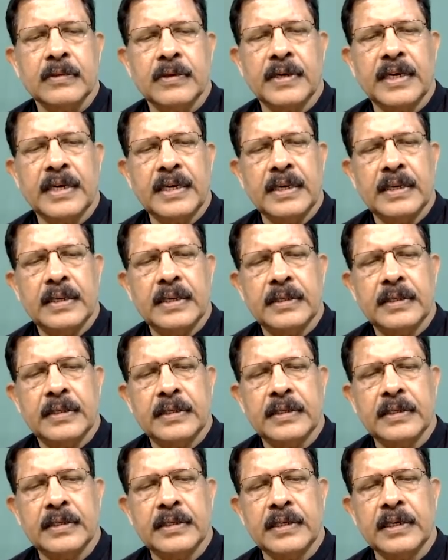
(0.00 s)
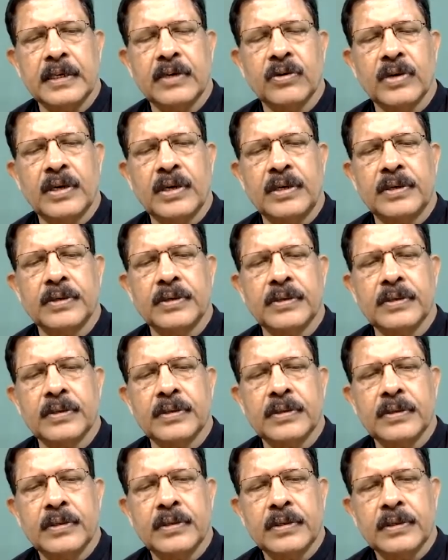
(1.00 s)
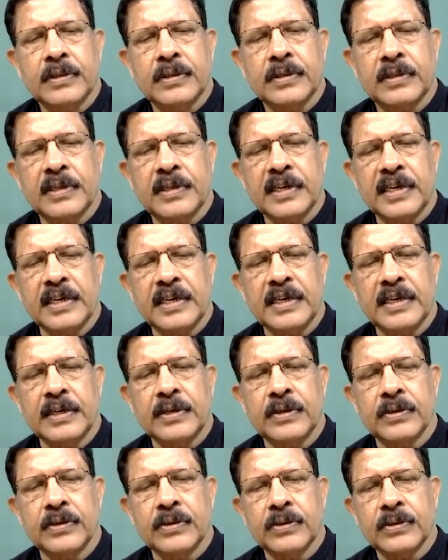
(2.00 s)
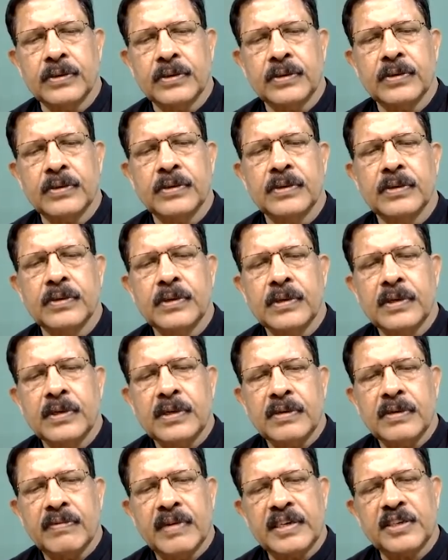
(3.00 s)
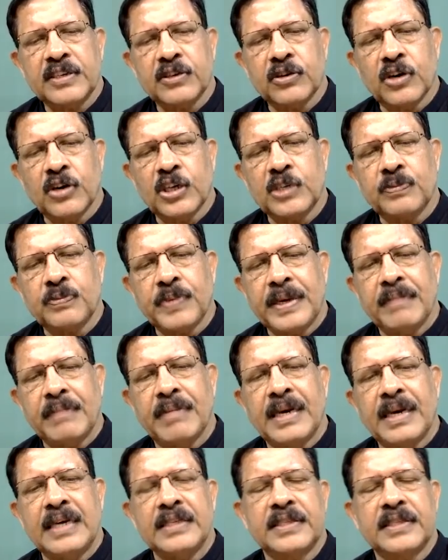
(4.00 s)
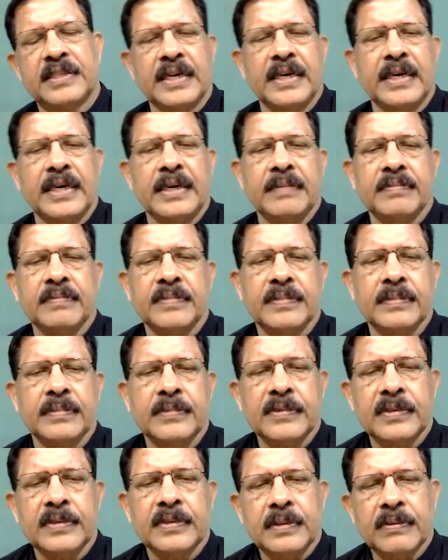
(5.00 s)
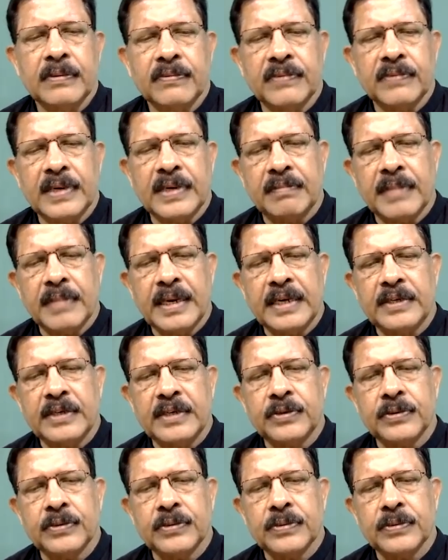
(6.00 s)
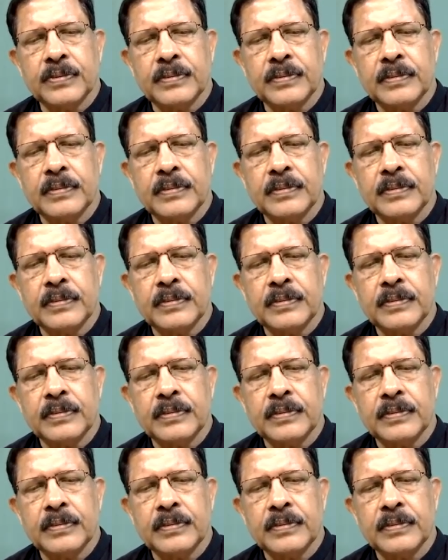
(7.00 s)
Okay, this is equal to 3 into what is cos pi by 3? 1 by 2